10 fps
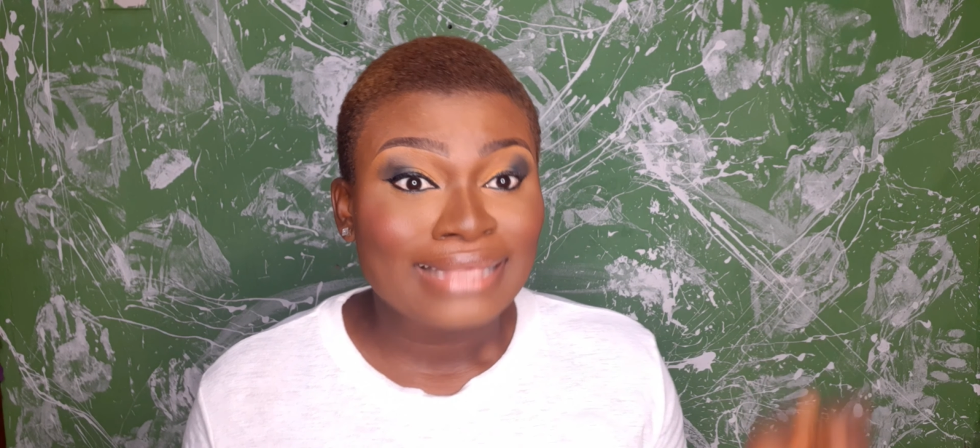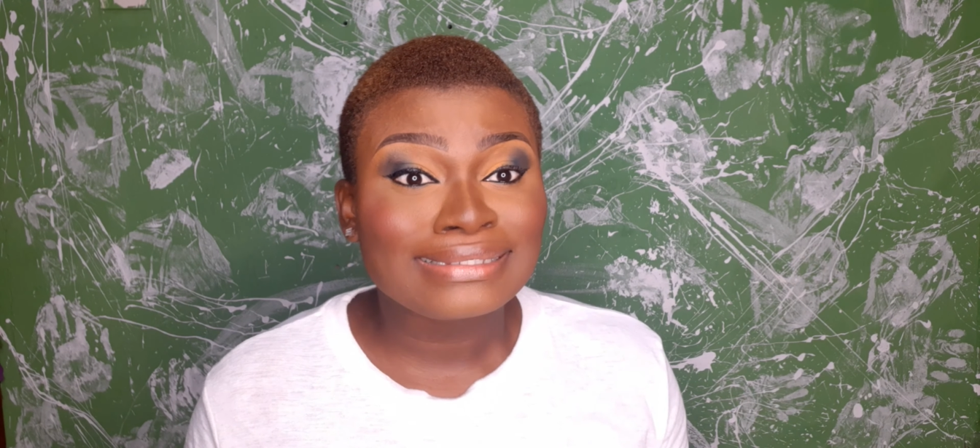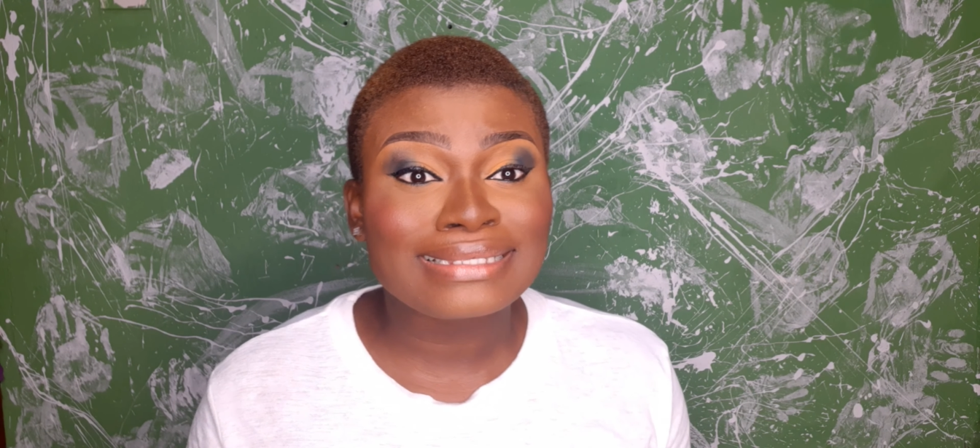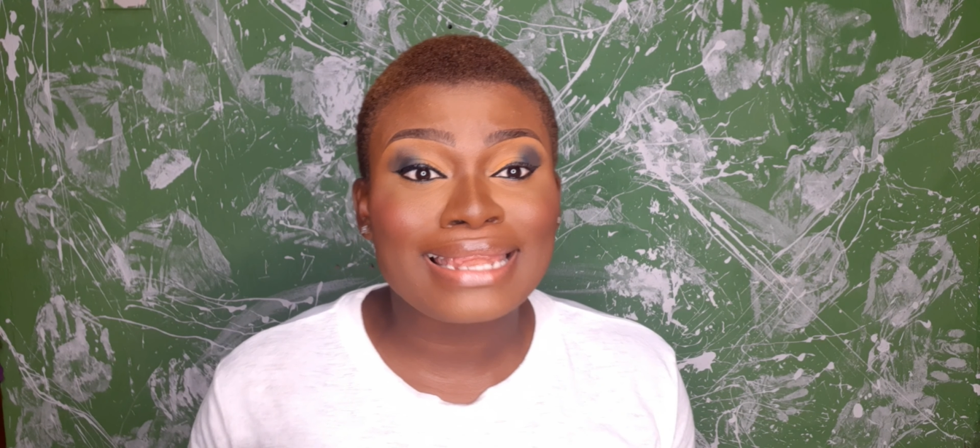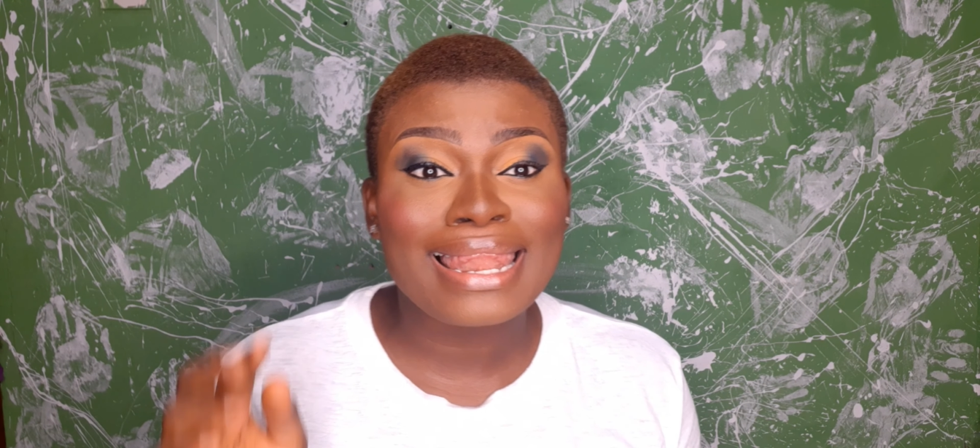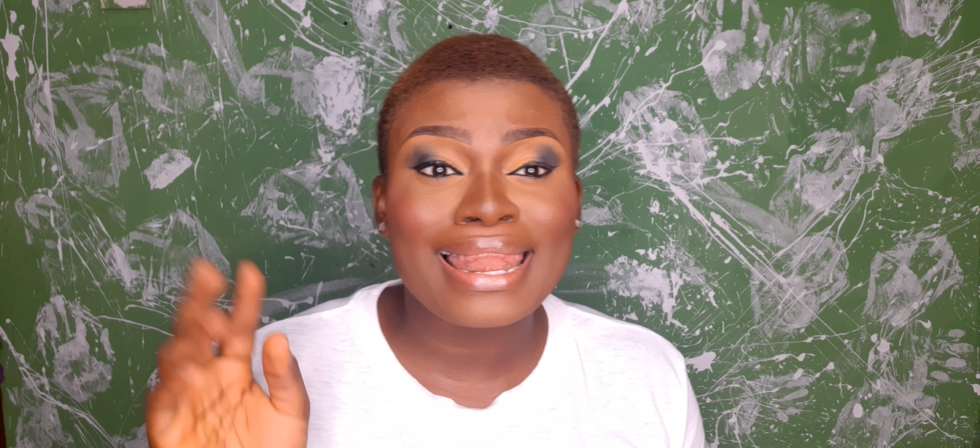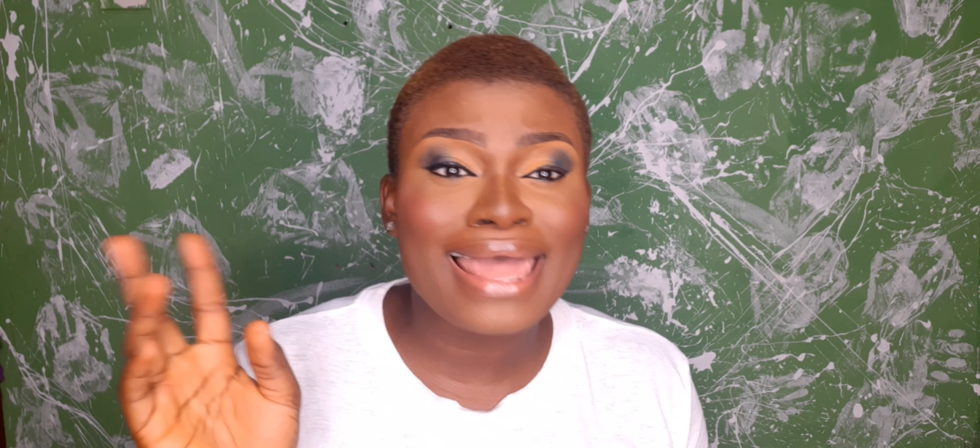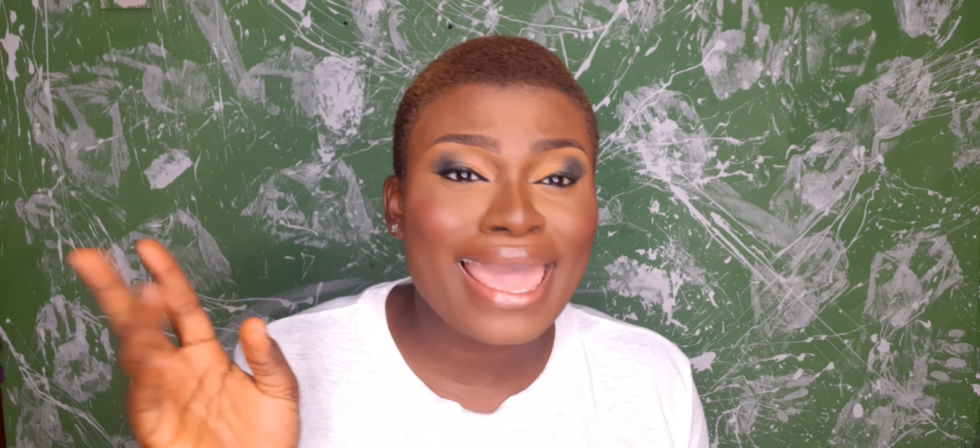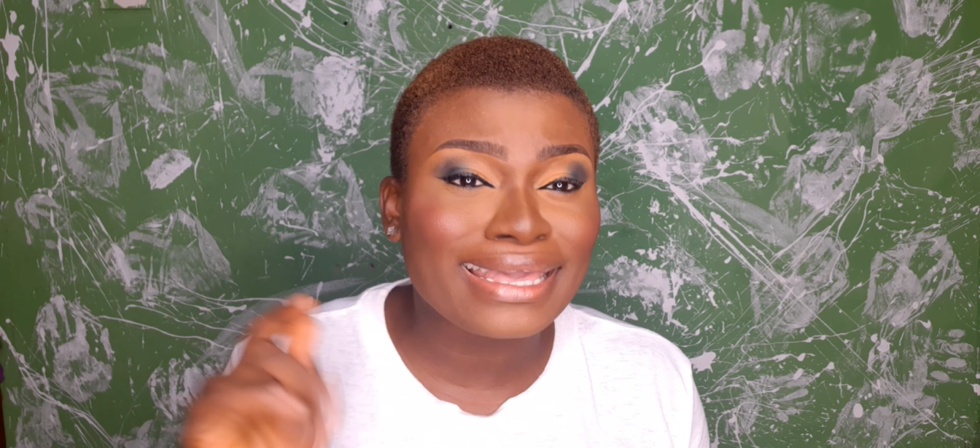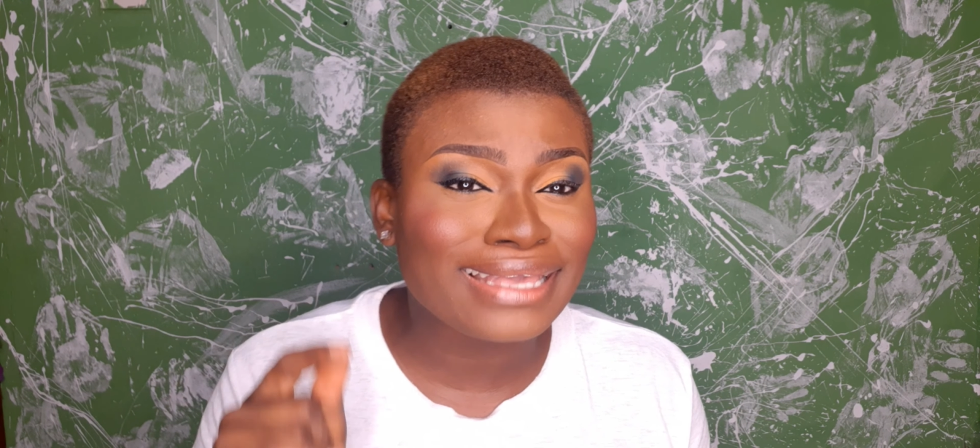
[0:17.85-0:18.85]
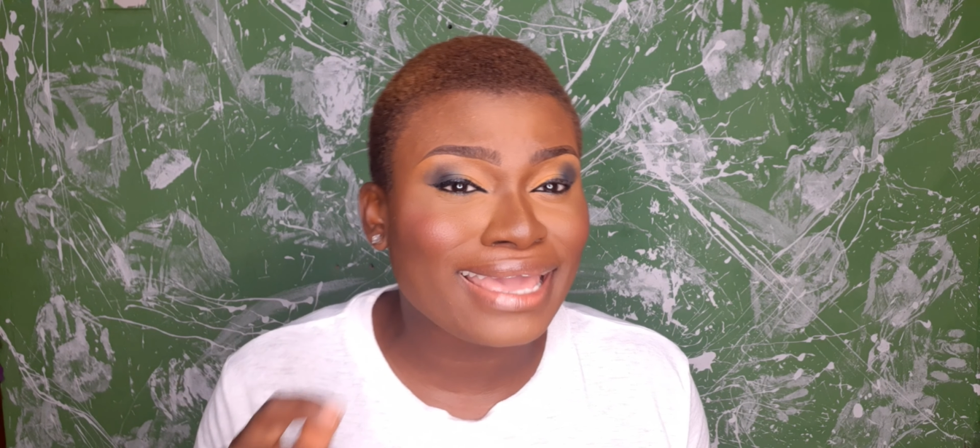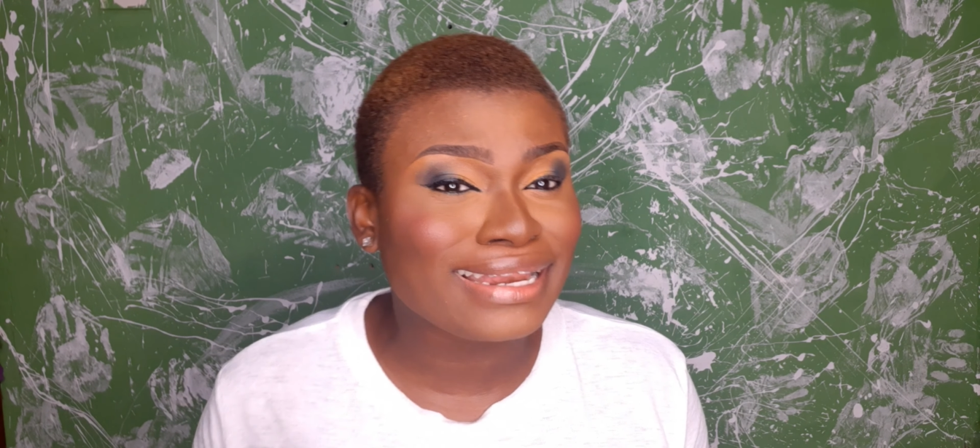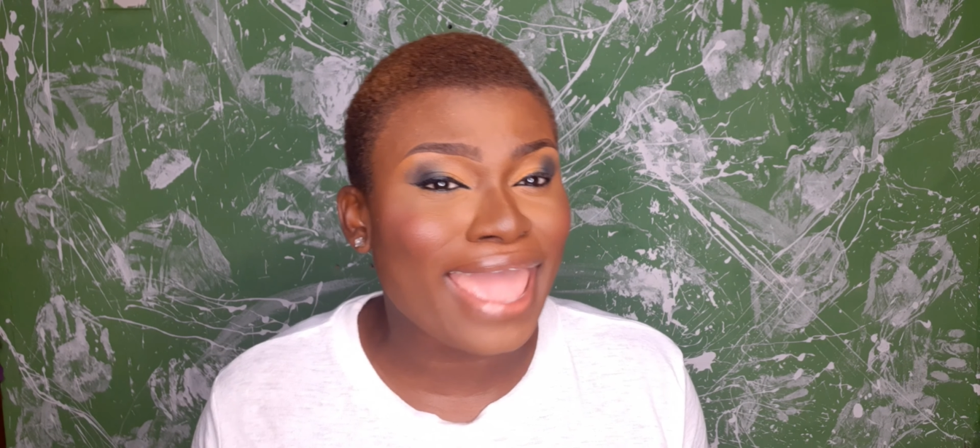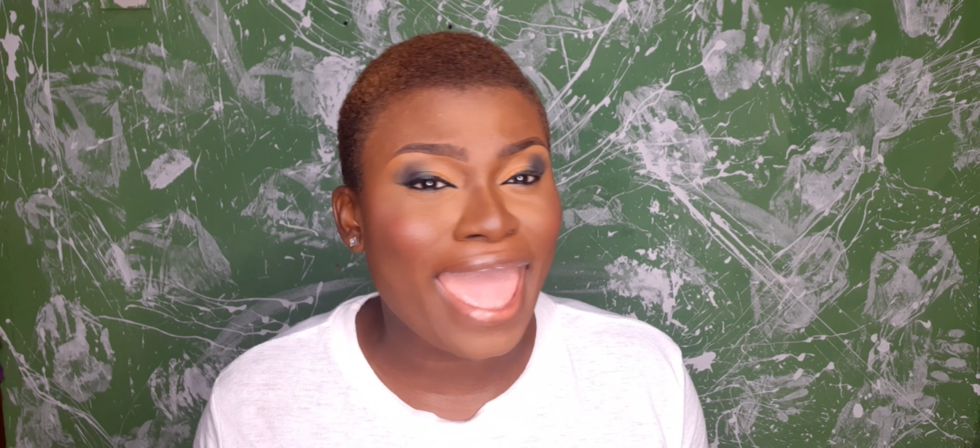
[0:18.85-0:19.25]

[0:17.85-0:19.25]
slaying